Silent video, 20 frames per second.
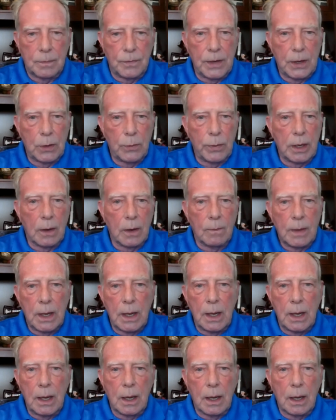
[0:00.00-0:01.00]
there we go.
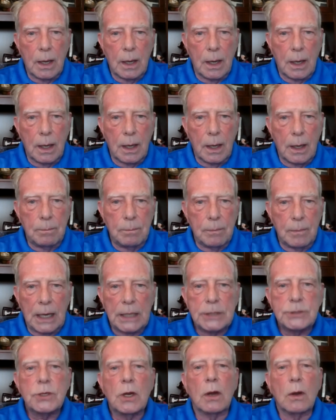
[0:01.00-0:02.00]

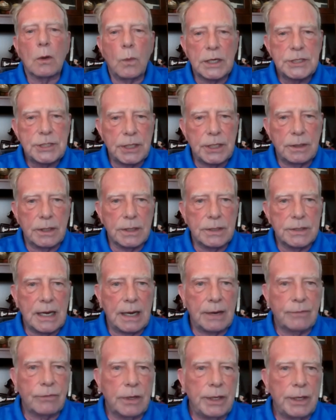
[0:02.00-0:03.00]
I saw a question, does
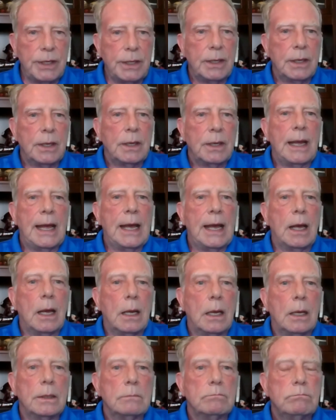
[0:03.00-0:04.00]
every
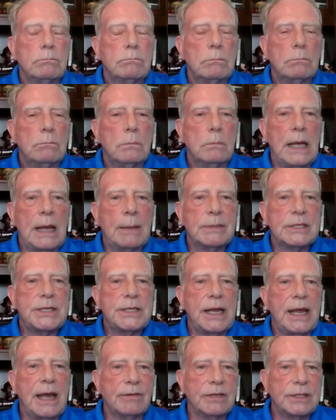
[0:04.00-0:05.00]
embassy
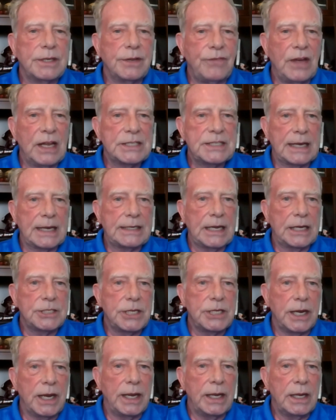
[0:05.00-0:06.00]
have a defense
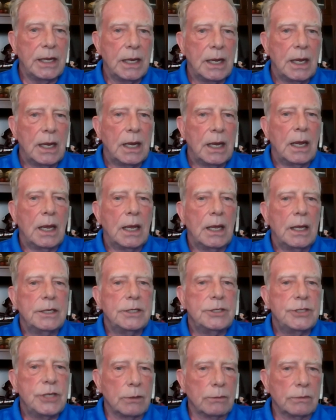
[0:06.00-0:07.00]
attaché?
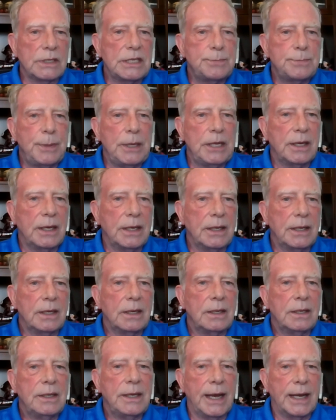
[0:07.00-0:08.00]
Generally speaking,
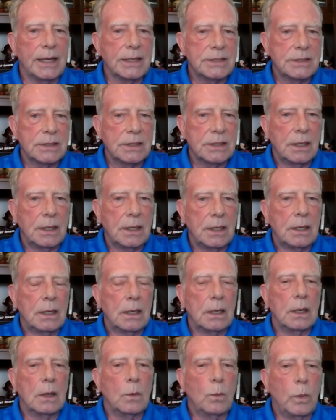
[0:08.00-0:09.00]
yes.
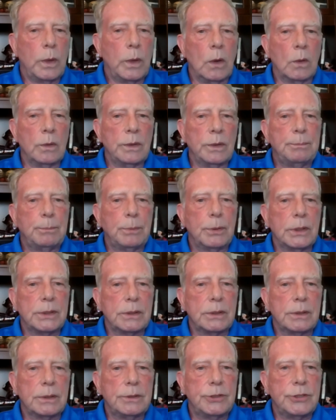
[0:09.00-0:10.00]
We only put
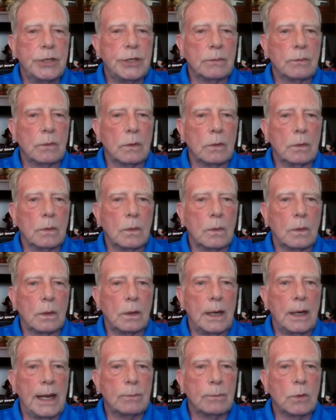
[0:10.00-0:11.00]
general
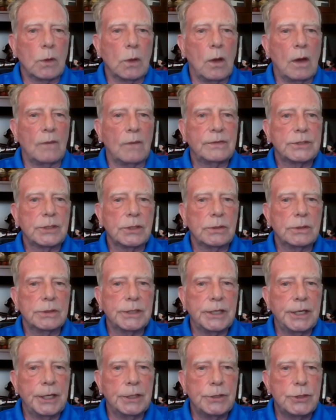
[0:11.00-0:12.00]
or admiral
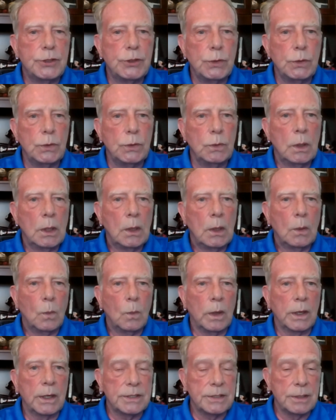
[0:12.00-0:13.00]
officers in two.
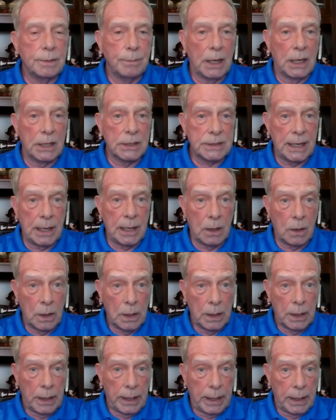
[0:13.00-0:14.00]
One is in Moscow
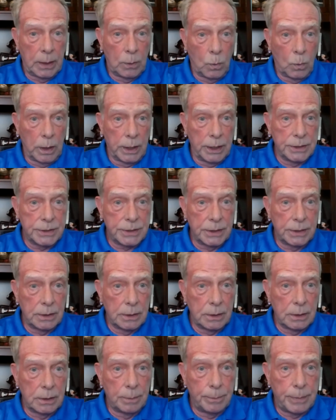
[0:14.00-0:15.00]
and one is in
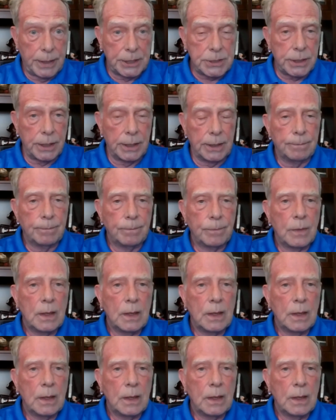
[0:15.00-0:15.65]
Beijing.